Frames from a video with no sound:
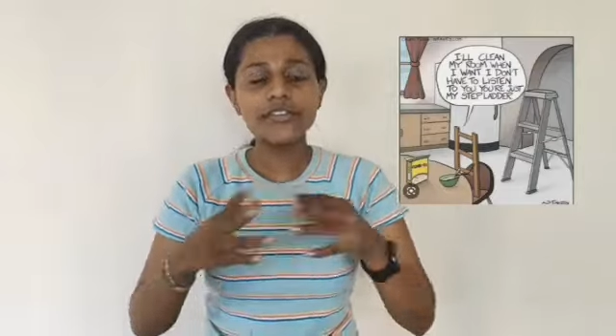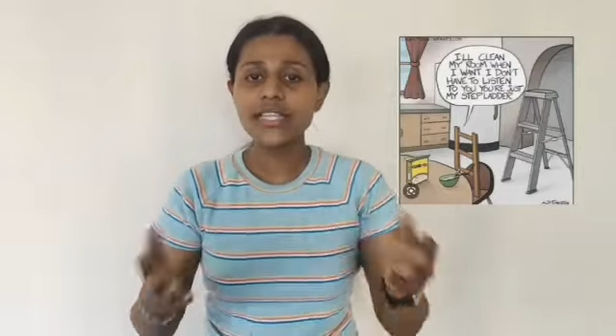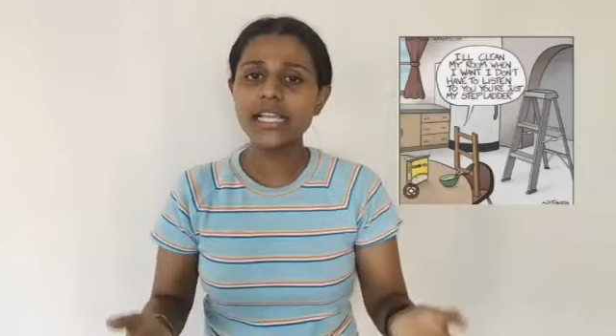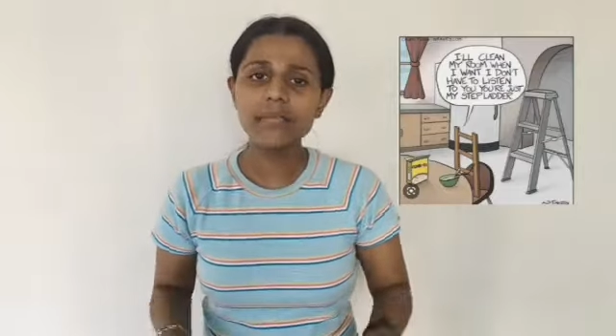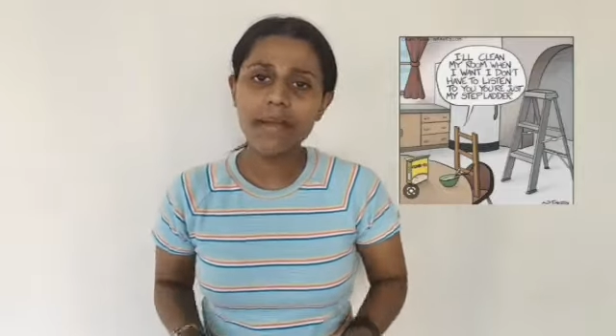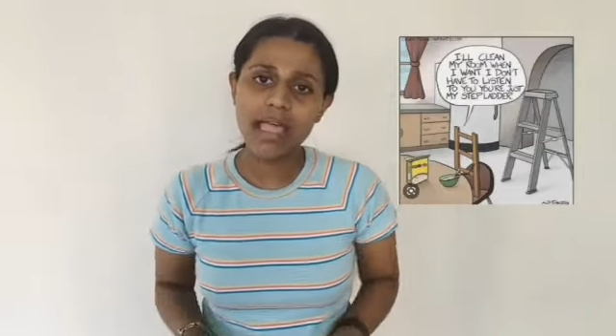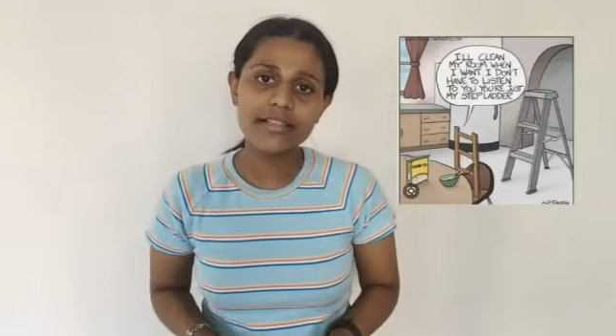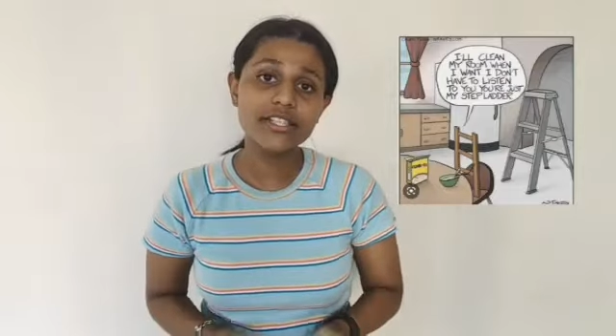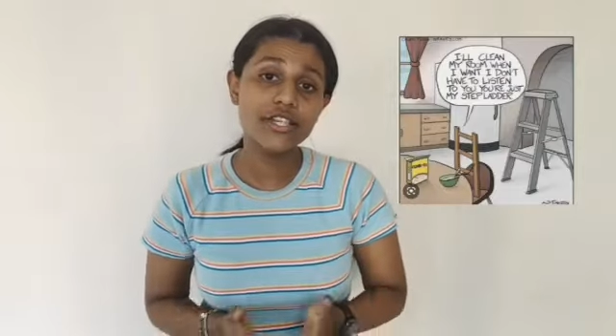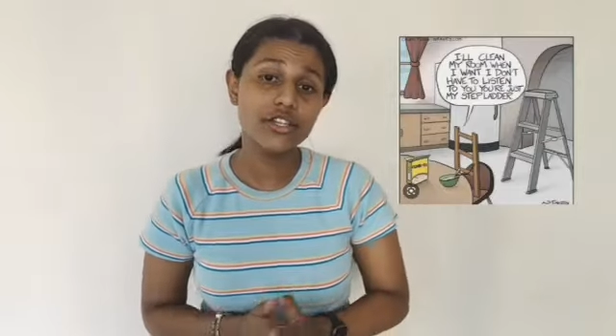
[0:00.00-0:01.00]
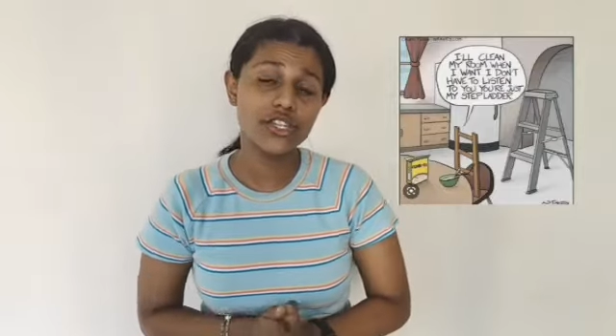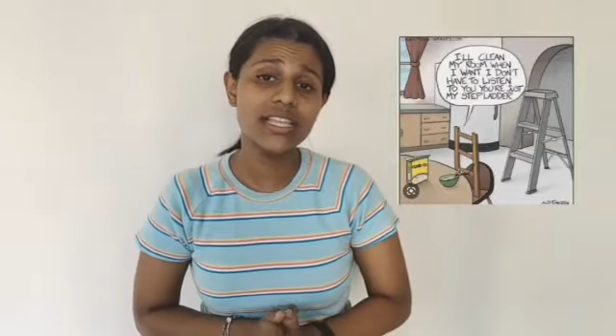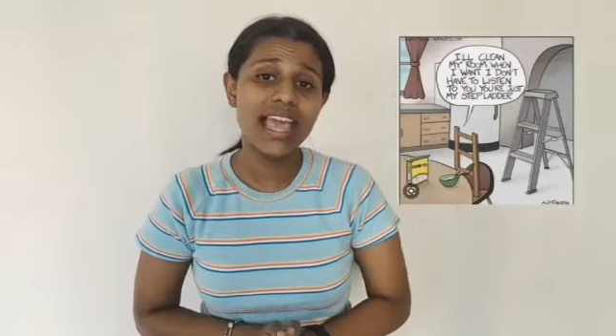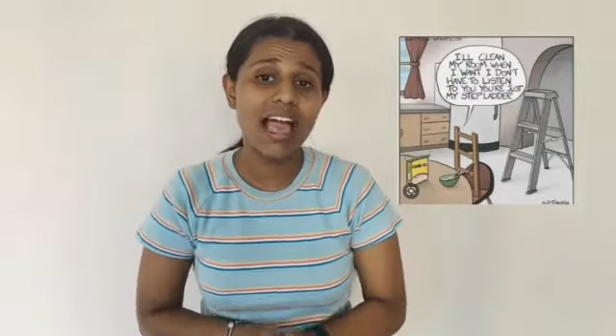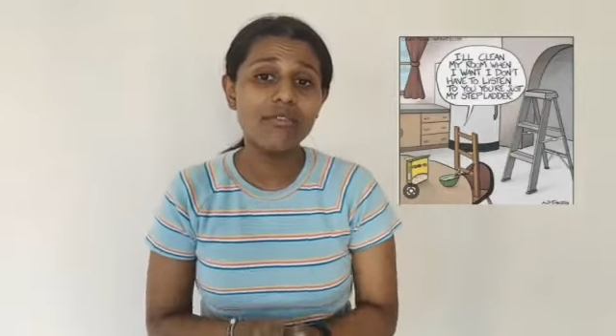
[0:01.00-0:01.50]
Single panels
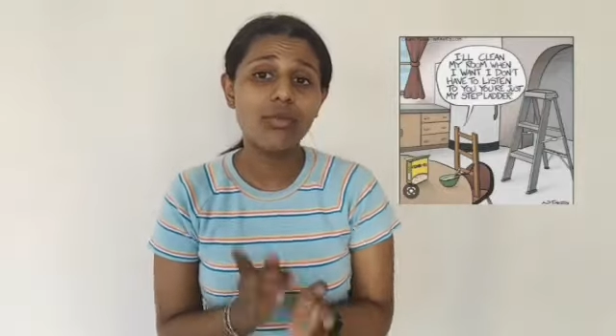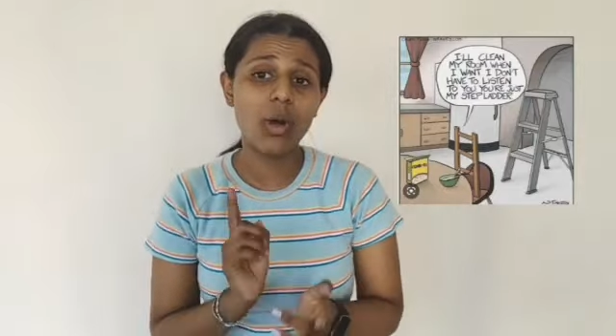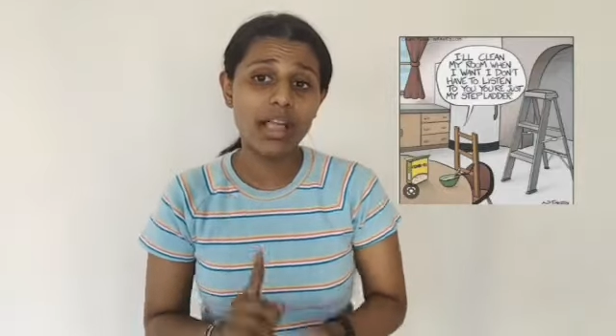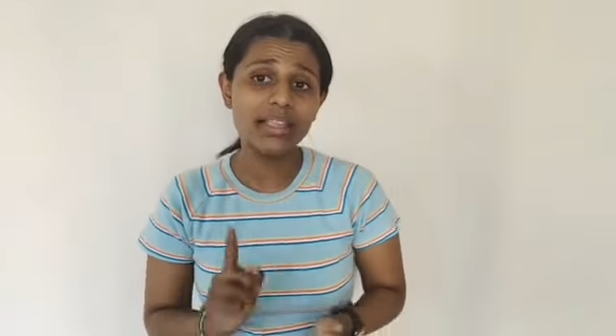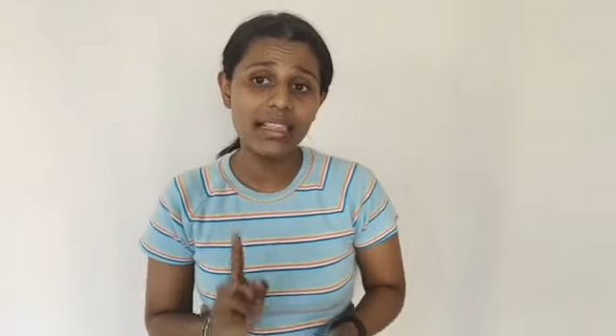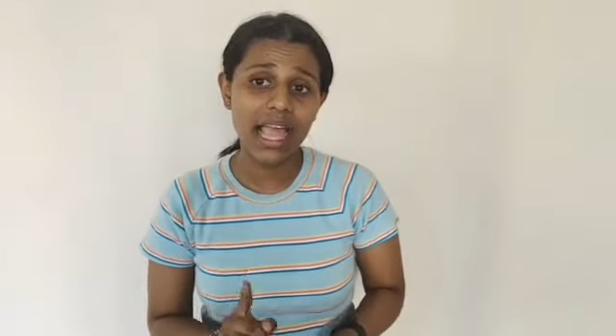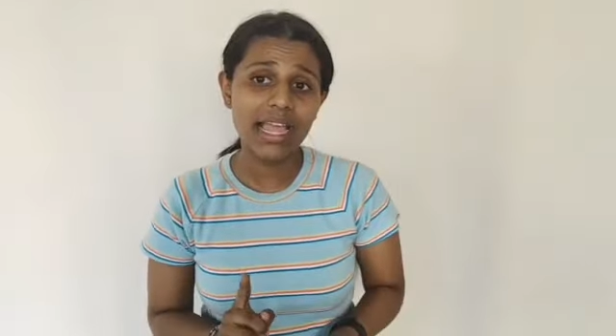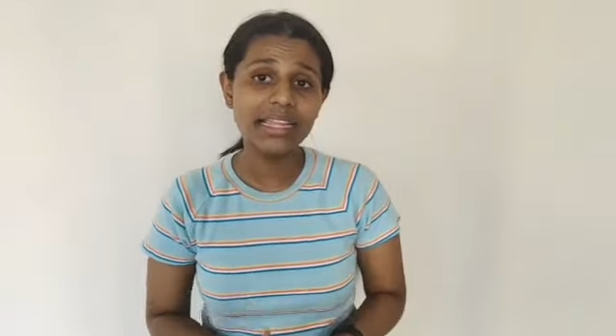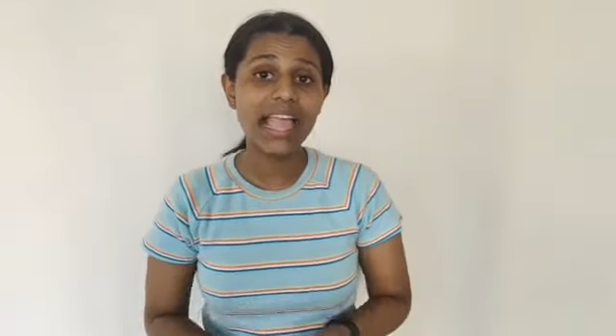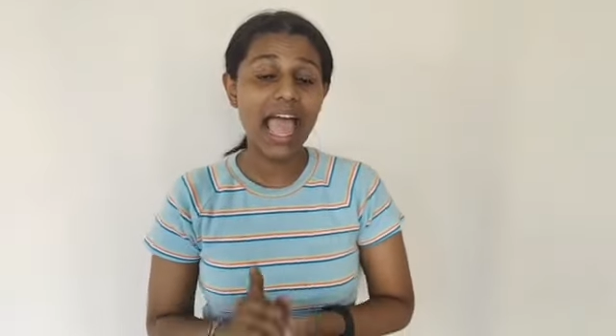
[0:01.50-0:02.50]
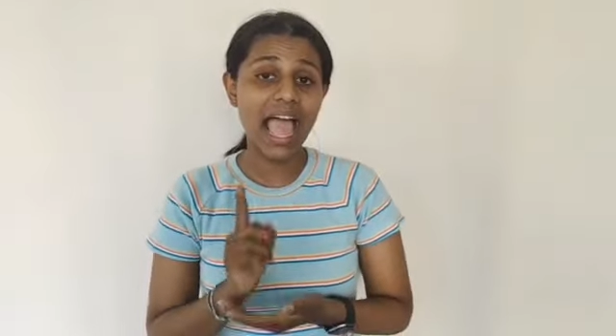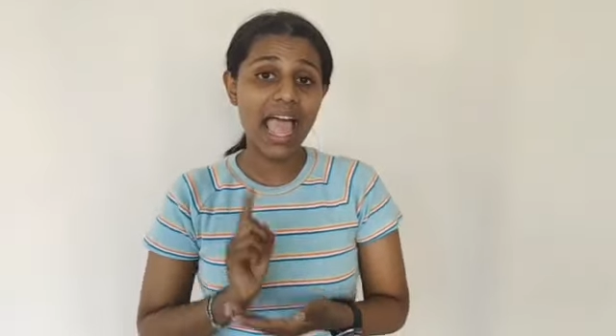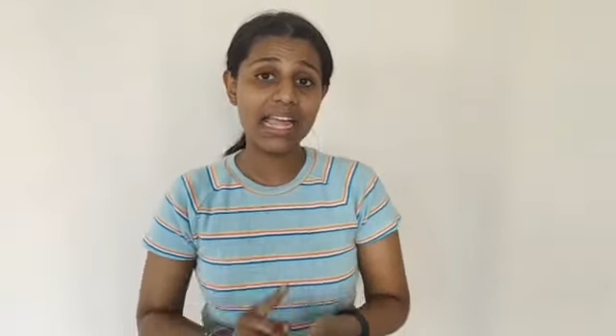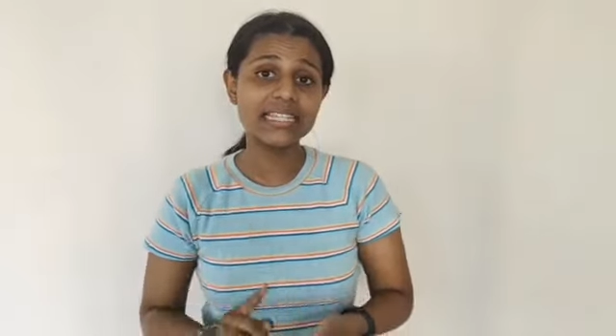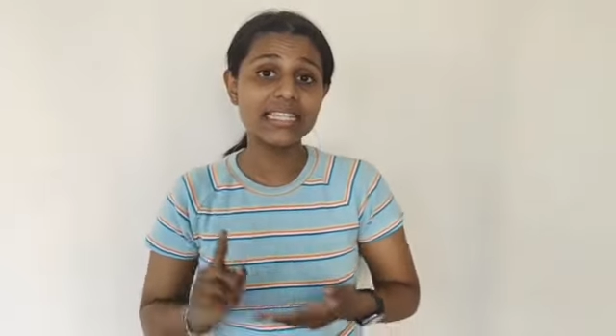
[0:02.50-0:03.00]
usually have one line
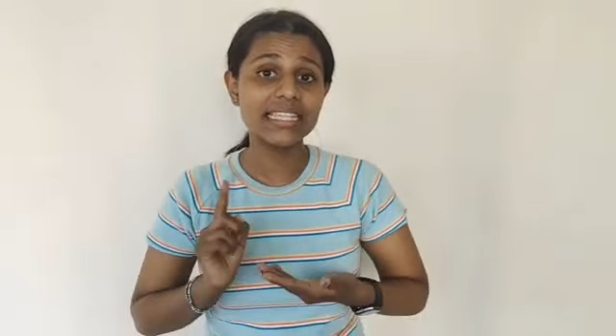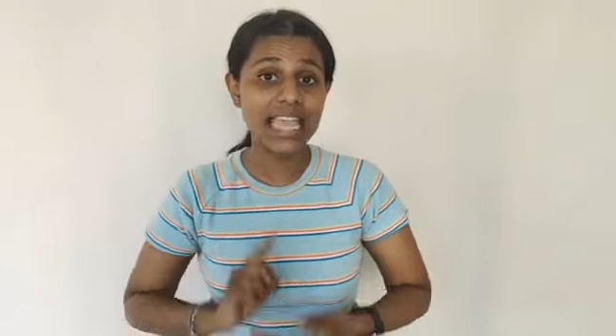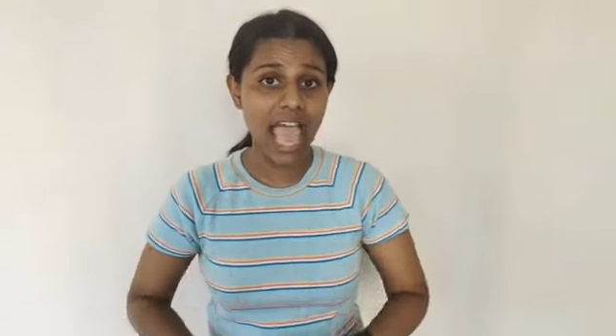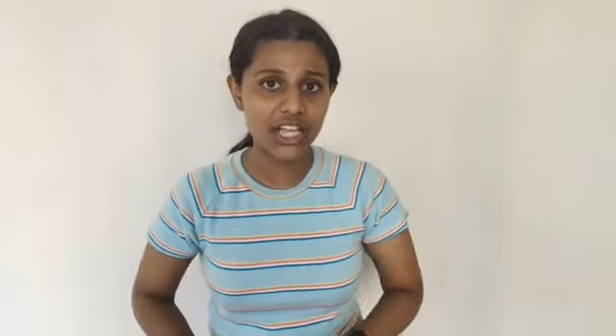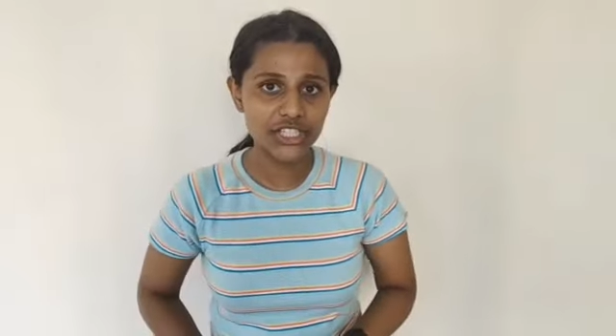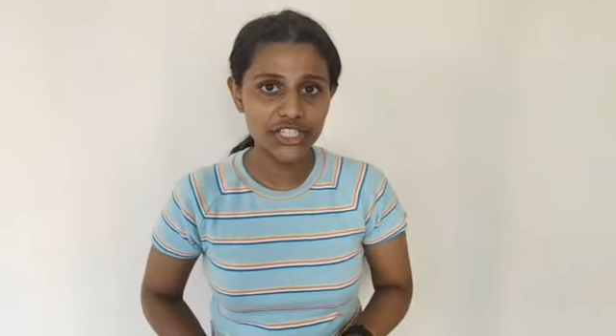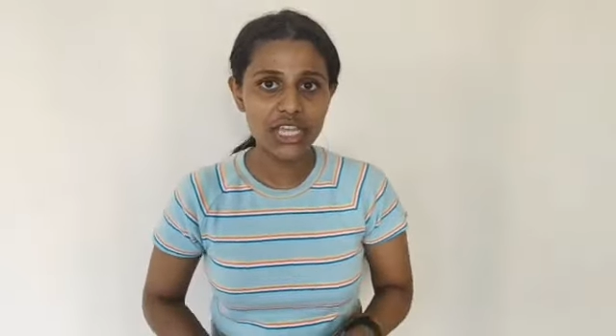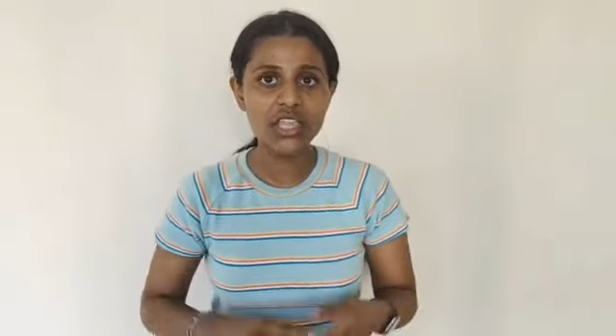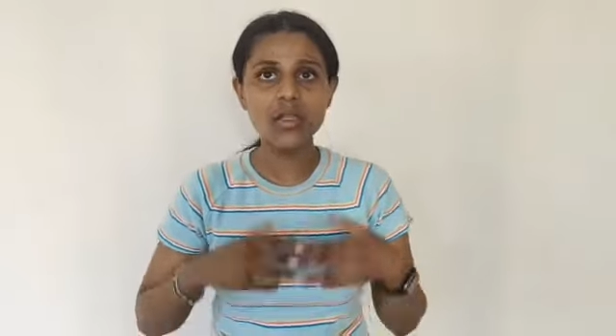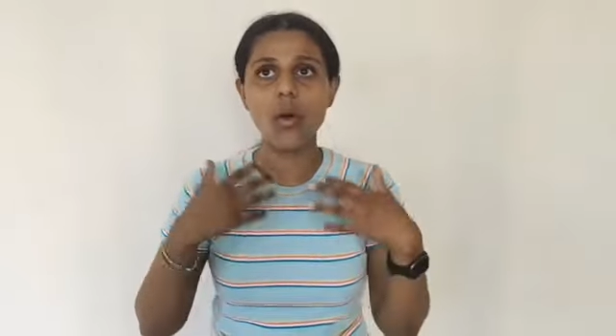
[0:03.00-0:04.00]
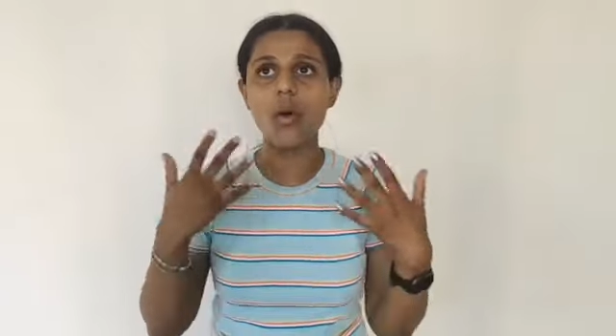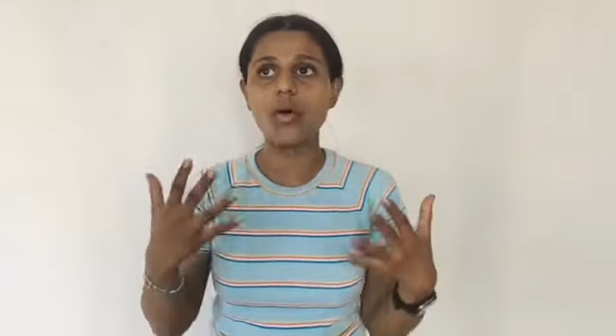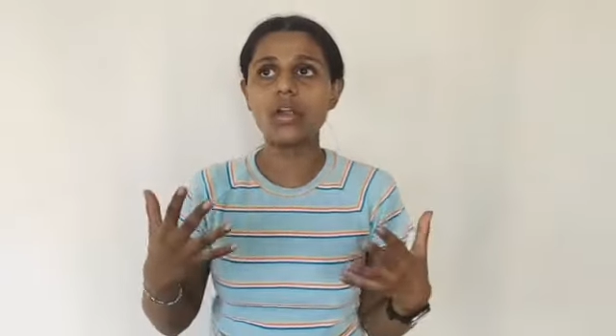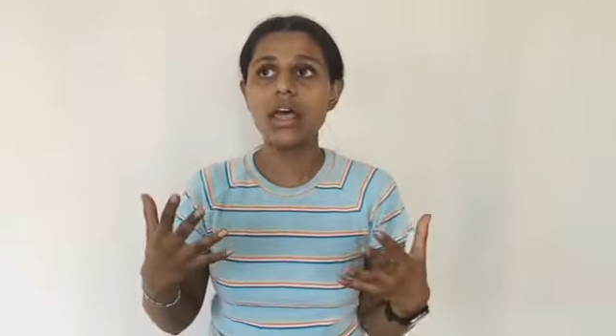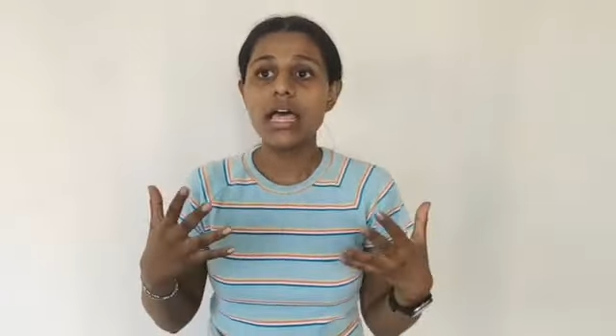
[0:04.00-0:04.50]
and the action
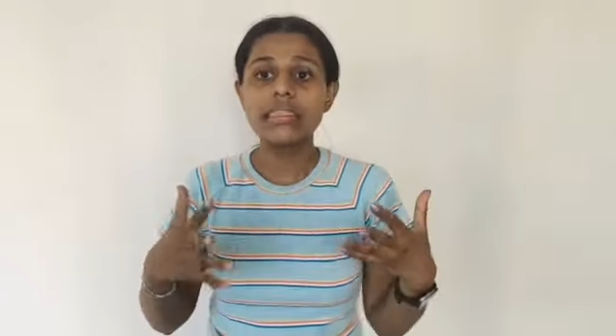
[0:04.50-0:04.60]
or